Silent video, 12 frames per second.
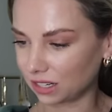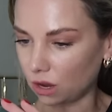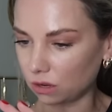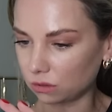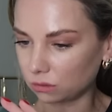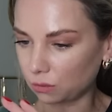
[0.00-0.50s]

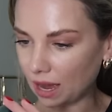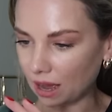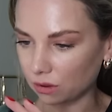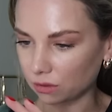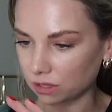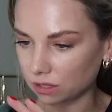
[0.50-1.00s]
Oh
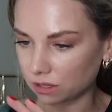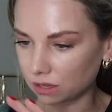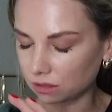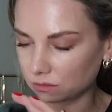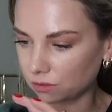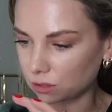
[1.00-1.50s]
wow,
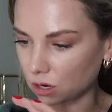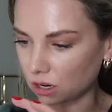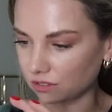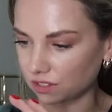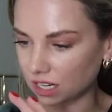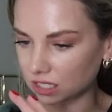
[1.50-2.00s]
the
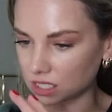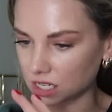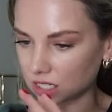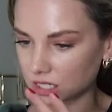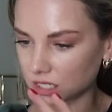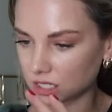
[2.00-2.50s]
photographer has
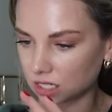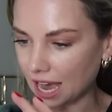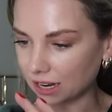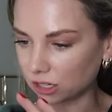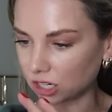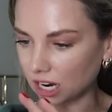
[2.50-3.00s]
like
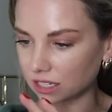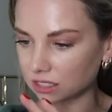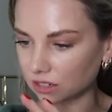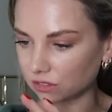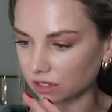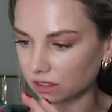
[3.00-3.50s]
categorized
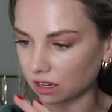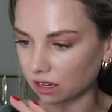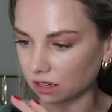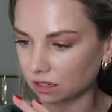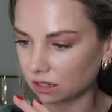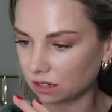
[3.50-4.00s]
everything.